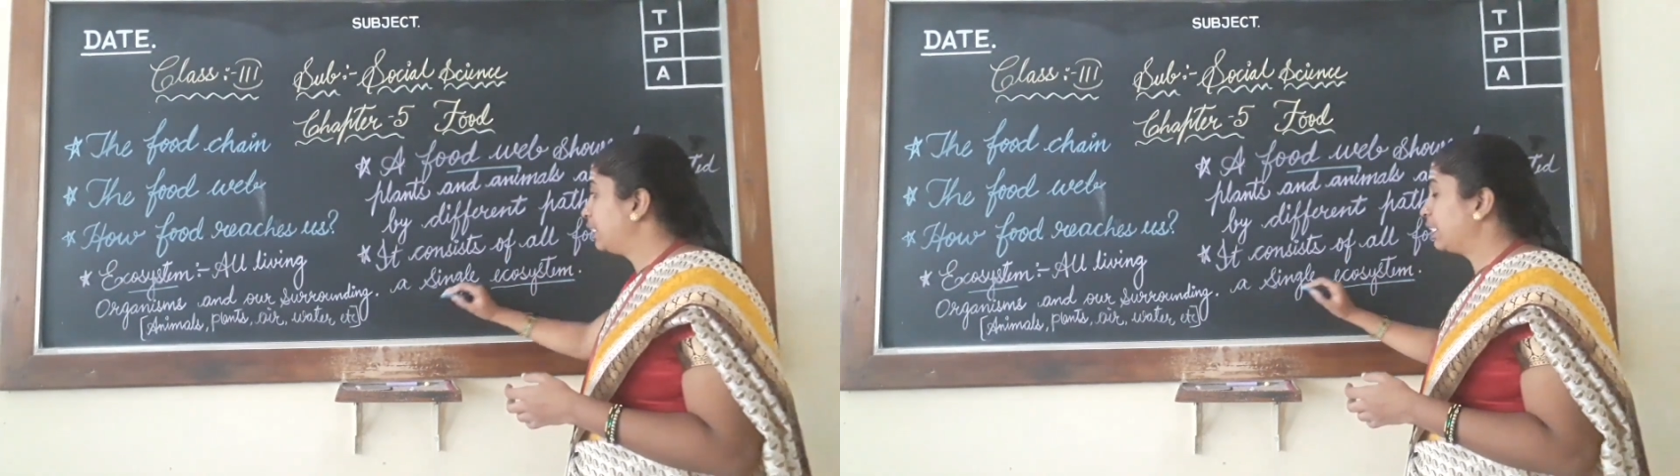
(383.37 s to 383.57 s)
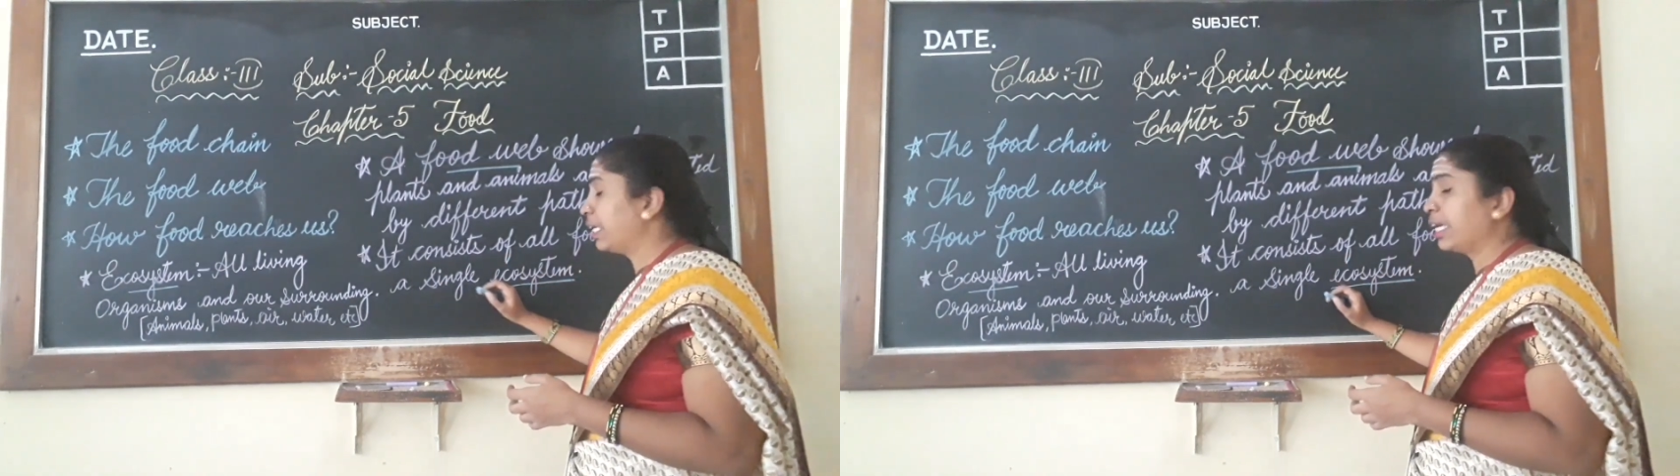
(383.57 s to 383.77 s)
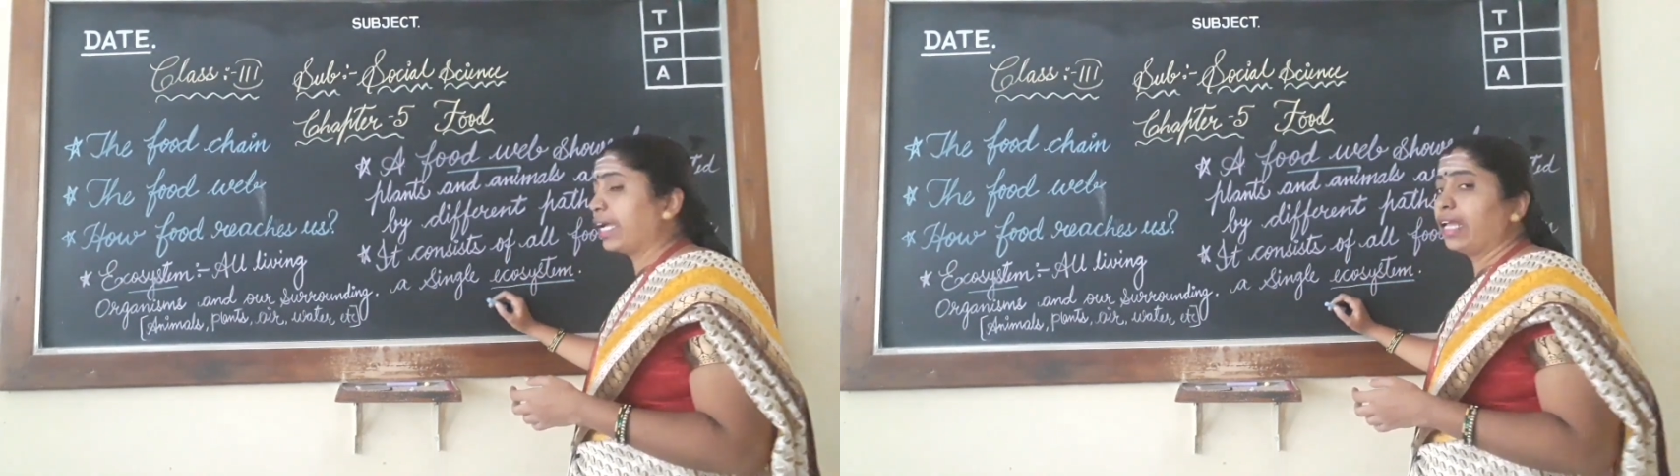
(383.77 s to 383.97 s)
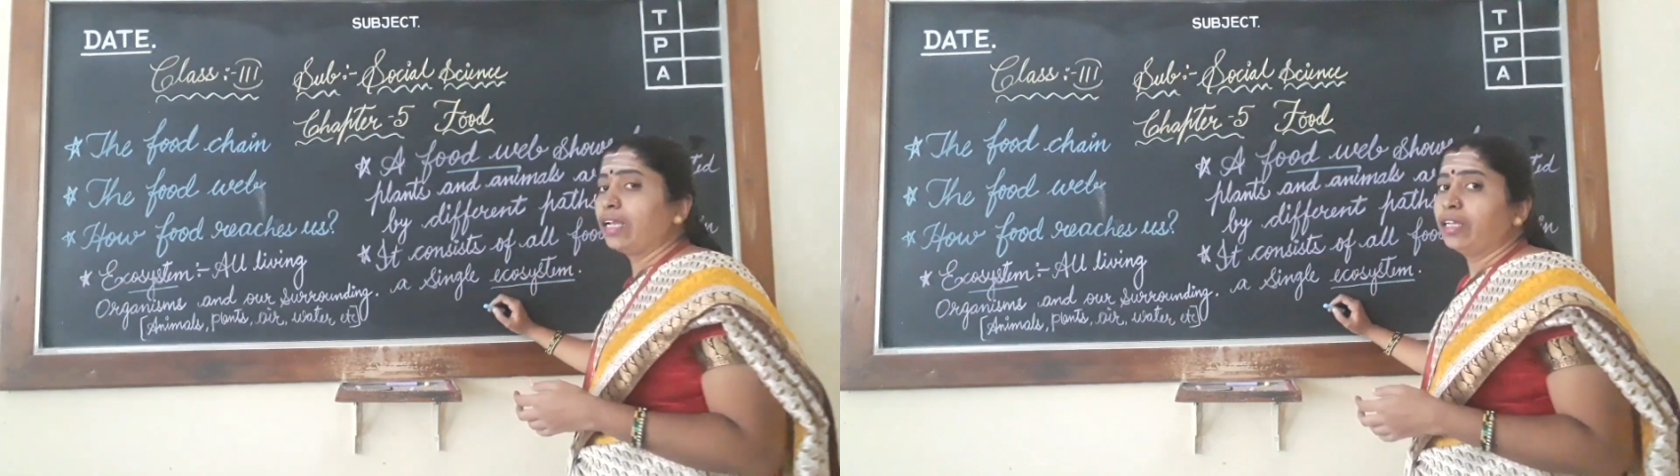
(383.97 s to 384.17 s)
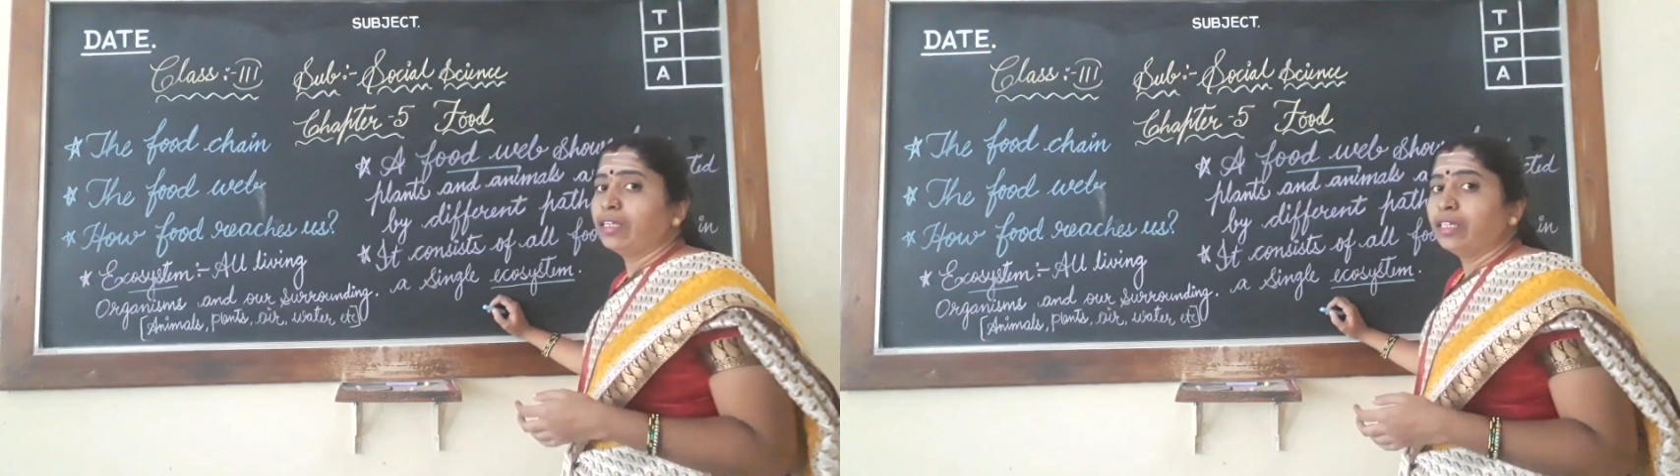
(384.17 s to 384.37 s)
single
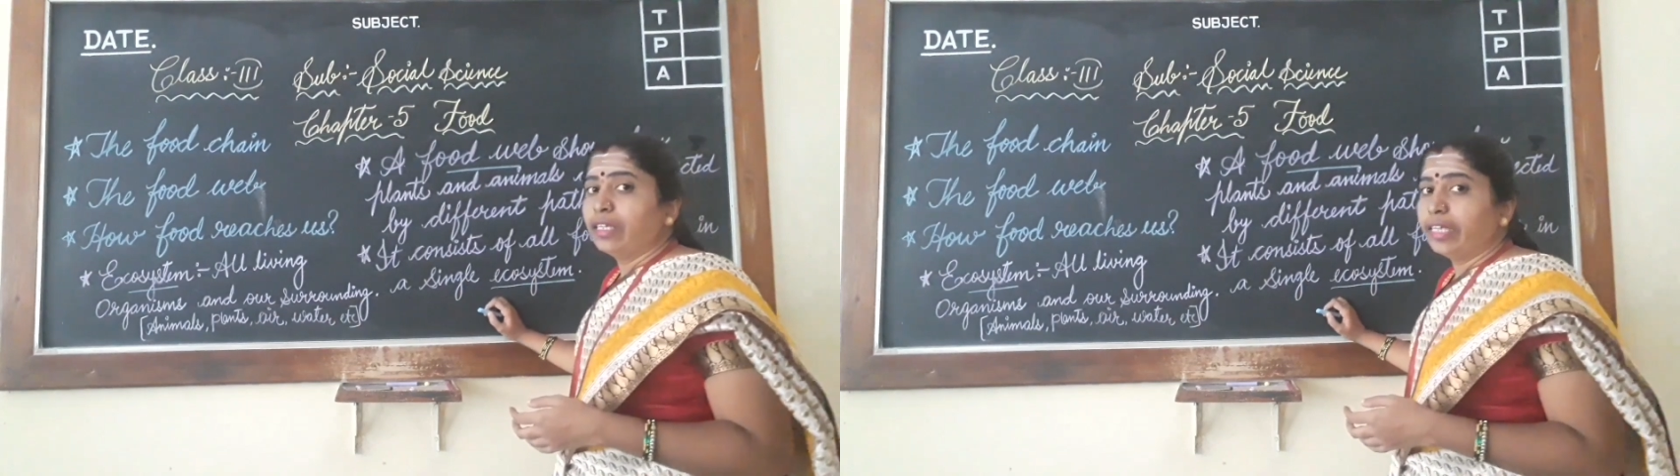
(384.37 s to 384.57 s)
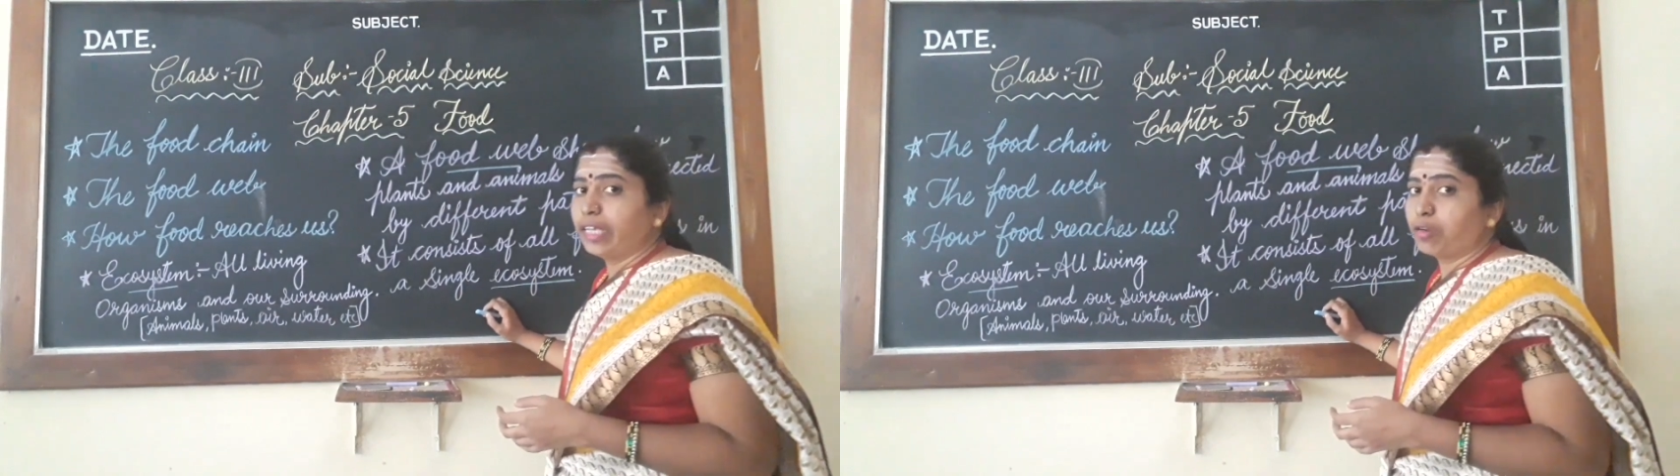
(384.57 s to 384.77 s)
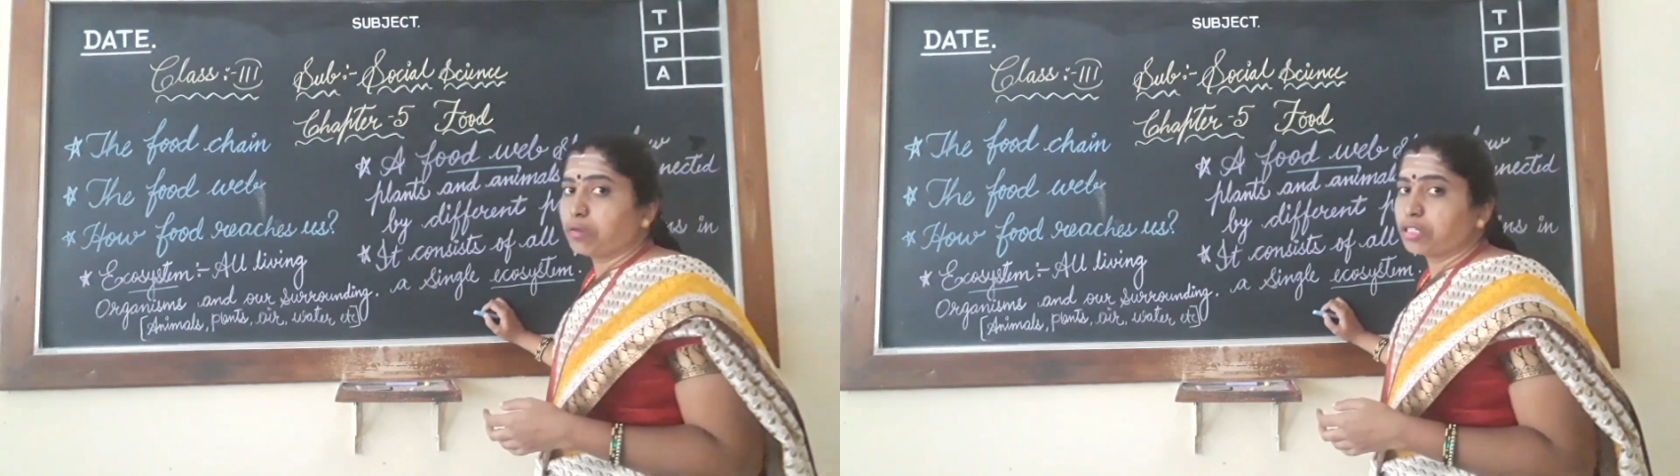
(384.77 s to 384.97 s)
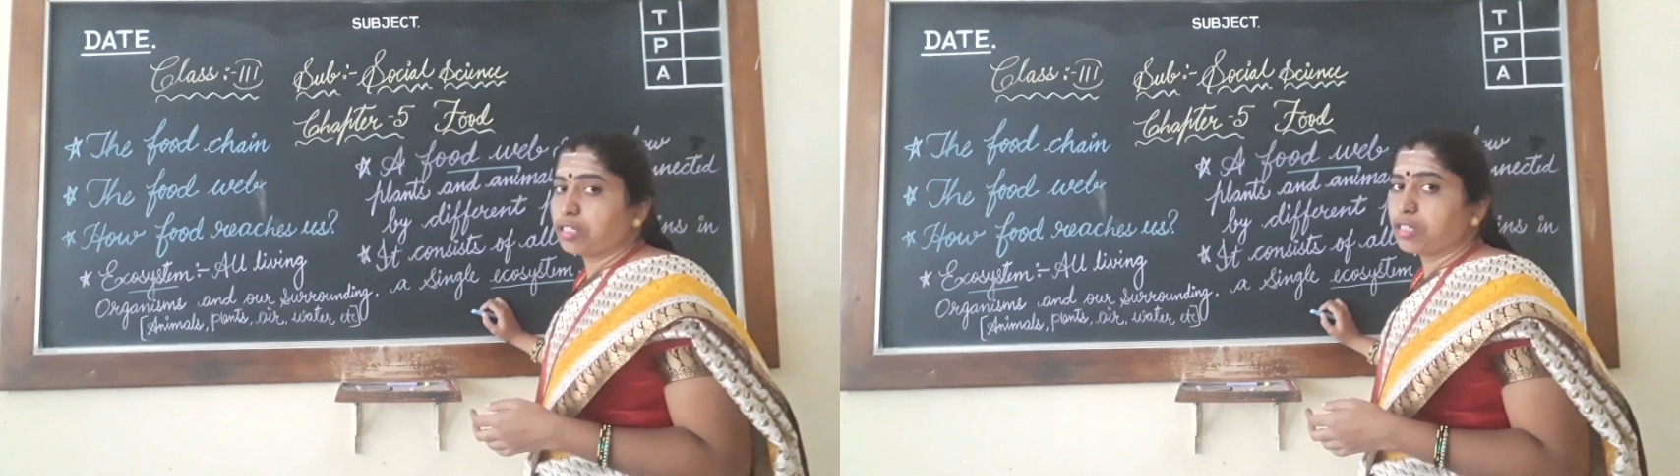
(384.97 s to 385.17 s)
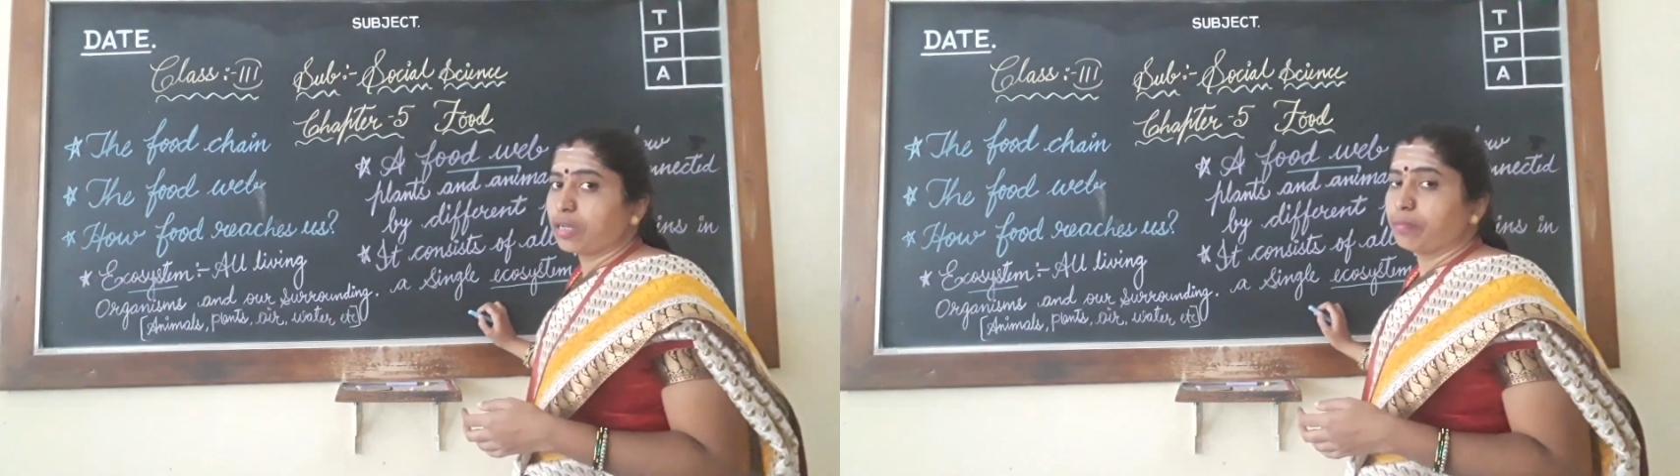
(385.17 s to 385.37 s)

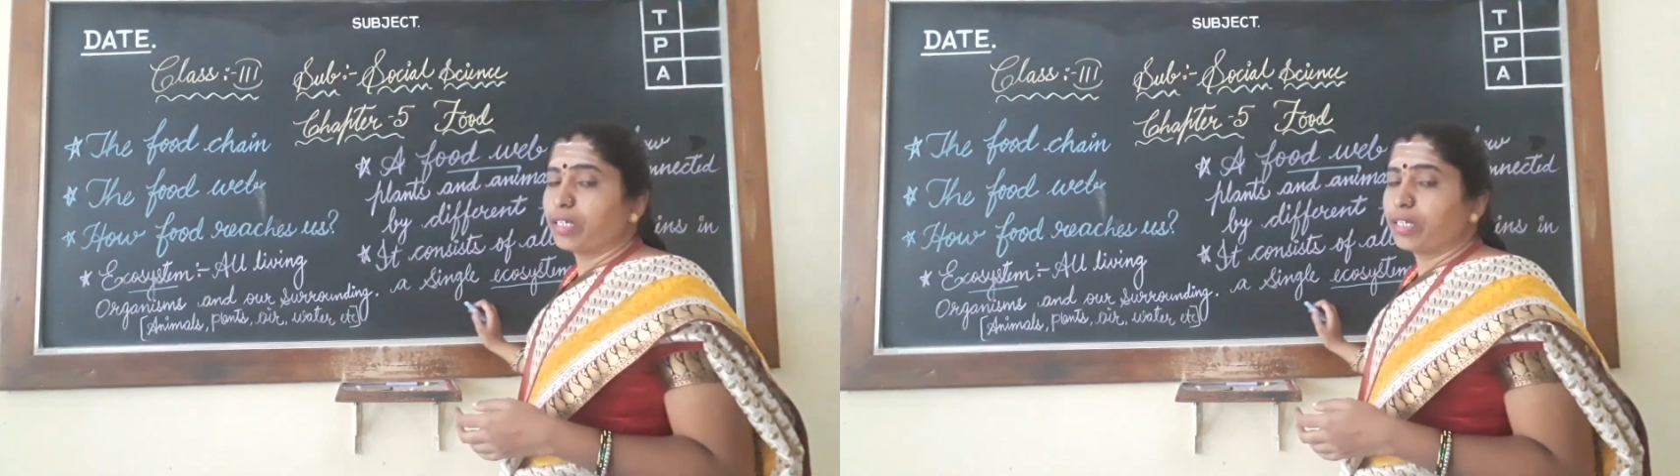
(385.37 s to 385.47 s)
ecosystem.